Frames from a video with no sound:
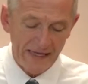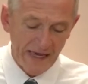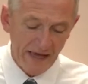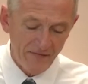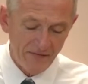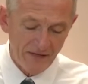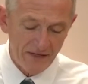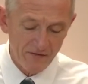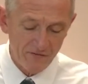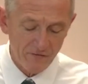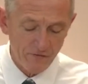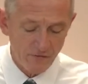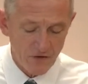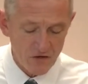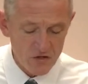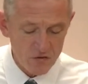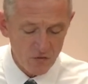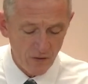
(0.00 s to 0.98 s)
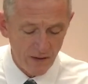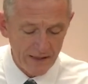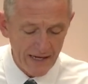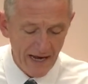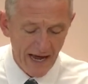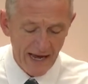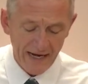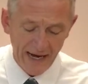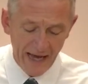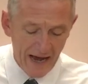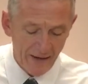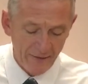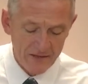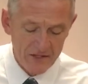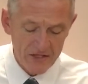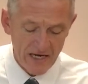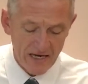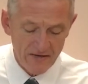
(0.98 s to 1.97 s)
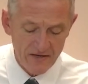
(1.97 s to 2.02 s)
And then verse twenty-nine, I
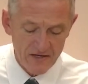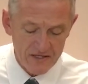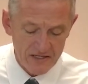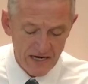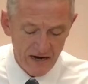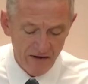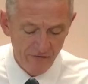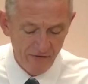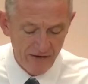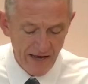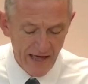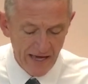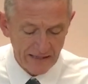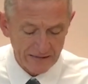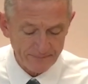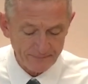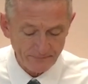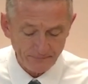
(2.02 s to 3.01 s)
would say this every day.